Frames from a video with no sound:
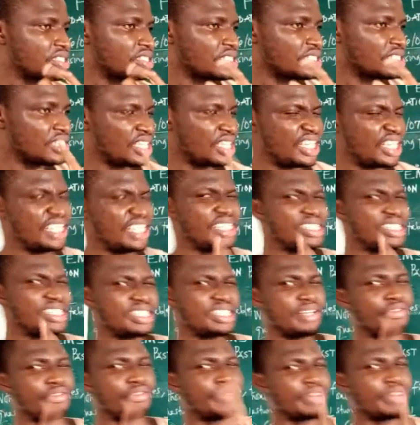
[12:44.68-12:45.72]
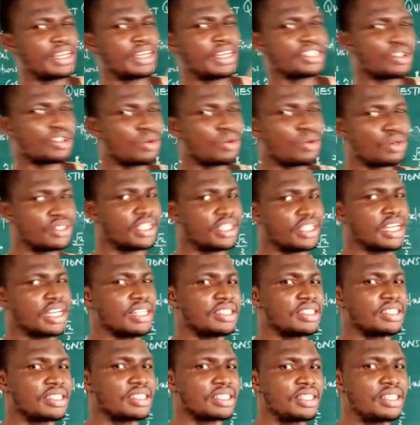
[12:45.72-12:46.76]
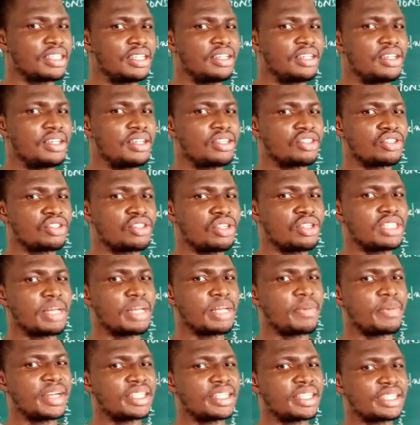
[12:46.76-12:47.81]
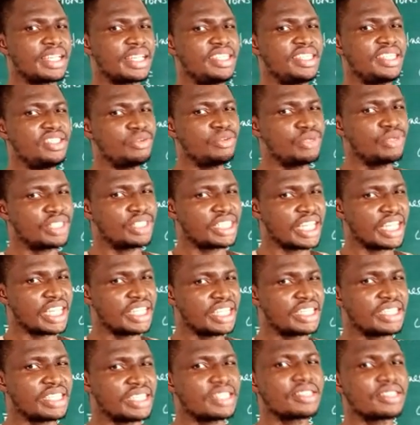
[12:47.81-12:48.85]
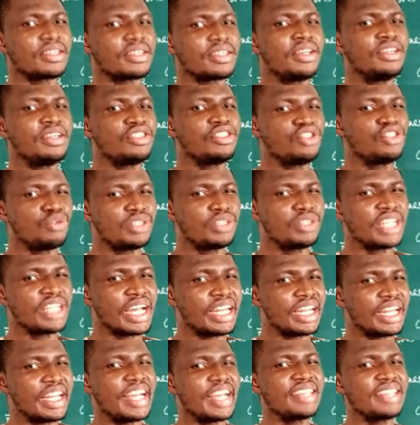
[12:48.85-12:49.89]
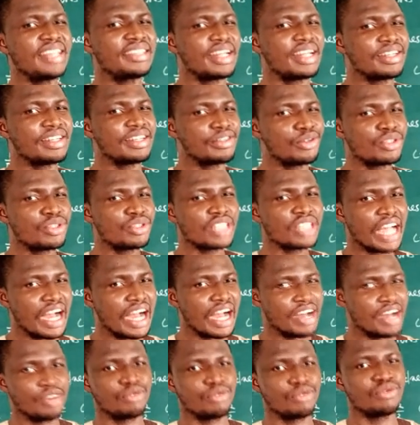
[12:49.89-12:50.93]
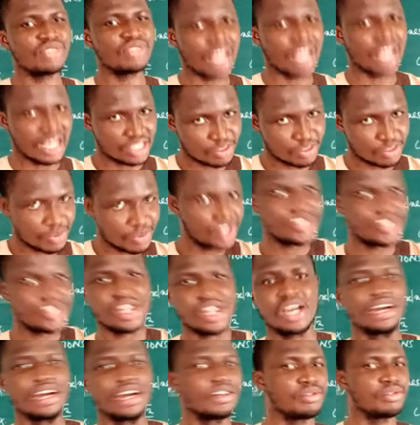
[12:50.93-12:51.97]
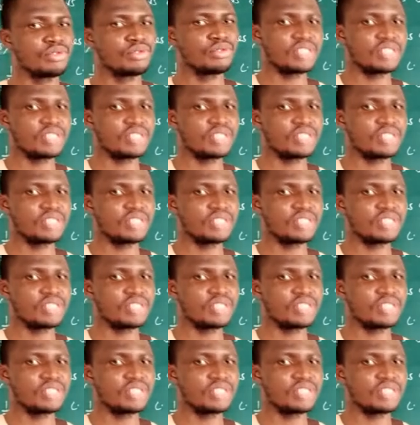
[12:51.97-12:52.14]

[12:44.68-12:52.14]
in the first quadrant, such that by the time you will check it, you will realize that those angles are special angles.